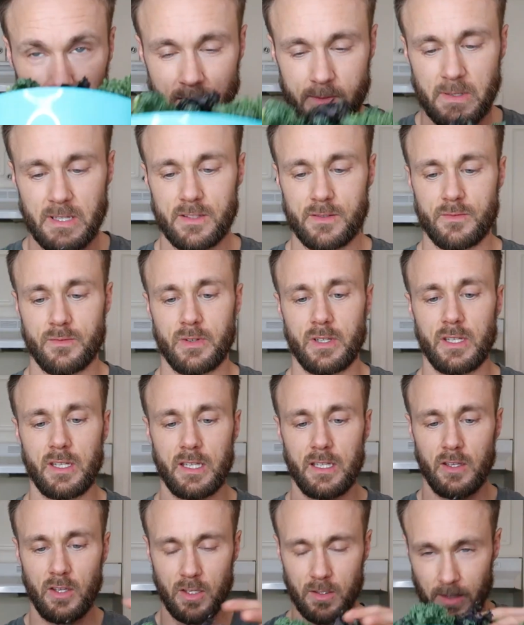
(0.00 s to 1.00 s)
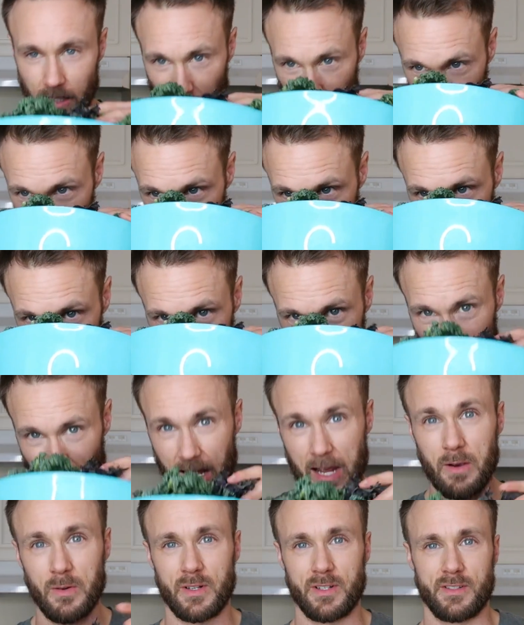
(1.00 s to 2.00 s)
smells really good, like
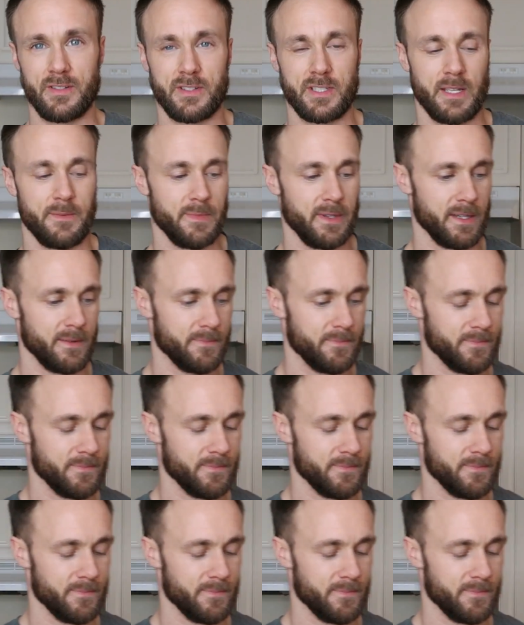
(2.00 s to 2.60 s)
flowers or something.